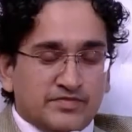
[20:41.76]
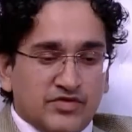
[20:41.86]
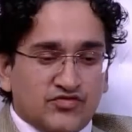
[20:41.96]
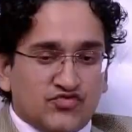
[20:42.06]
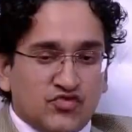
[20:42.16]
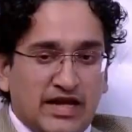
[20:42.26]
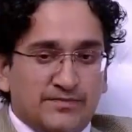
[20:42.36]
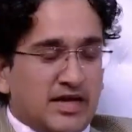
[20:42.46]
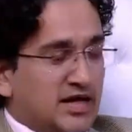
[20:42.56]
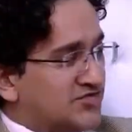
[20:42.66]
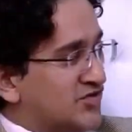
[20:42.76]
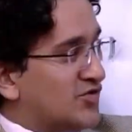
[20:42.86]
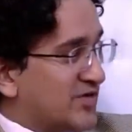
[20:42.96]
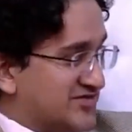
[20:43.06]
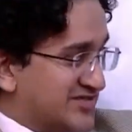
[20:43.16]
so let me answer your
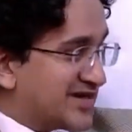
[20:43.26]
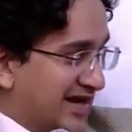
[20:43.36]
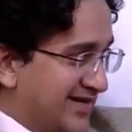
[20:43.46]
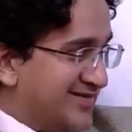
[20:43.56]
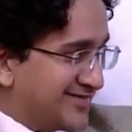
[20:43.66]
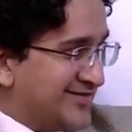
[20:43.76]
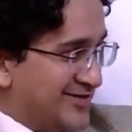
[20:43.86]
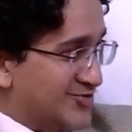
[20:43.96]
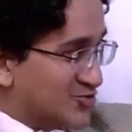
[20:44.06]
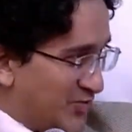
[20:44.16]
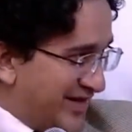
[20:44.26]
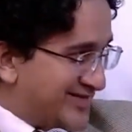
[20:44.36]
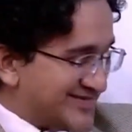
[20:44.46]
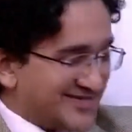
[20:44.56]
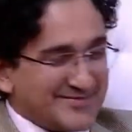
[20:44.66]
question again in two
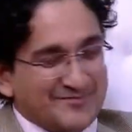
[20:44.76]
ways.